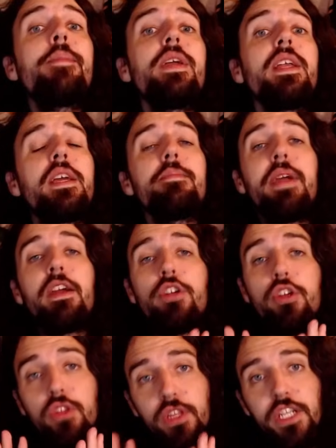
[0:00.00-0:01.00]
mean compared
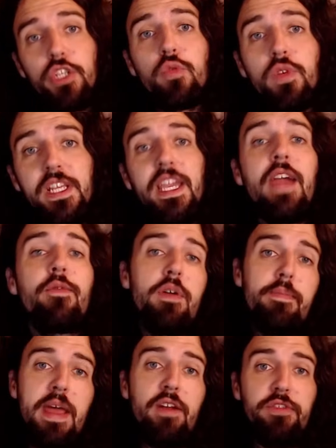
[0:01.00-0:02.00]
to literally every
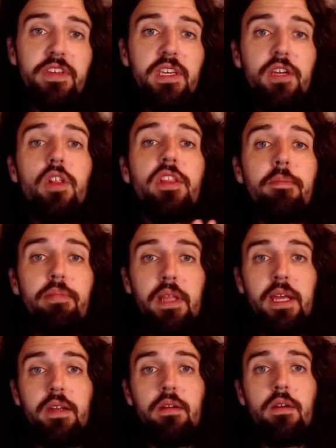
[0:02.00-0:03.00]
penalty kill on the
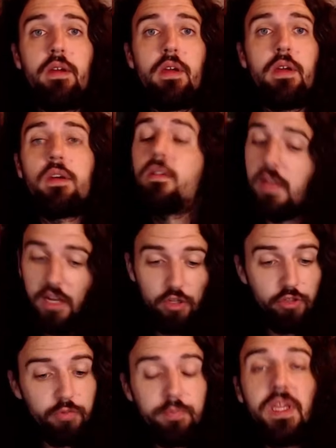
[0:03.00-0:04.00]
planet. That
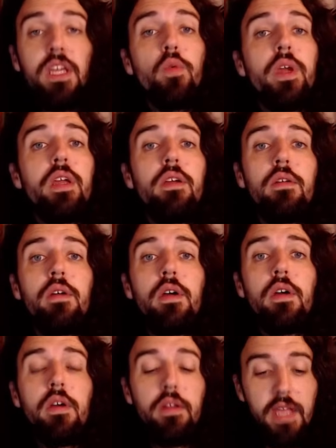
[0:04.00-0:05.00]
includes Pee-wee.
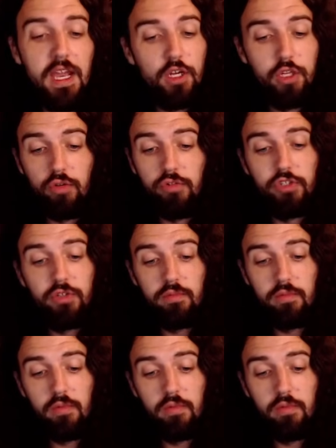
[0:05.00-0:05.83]
That includes...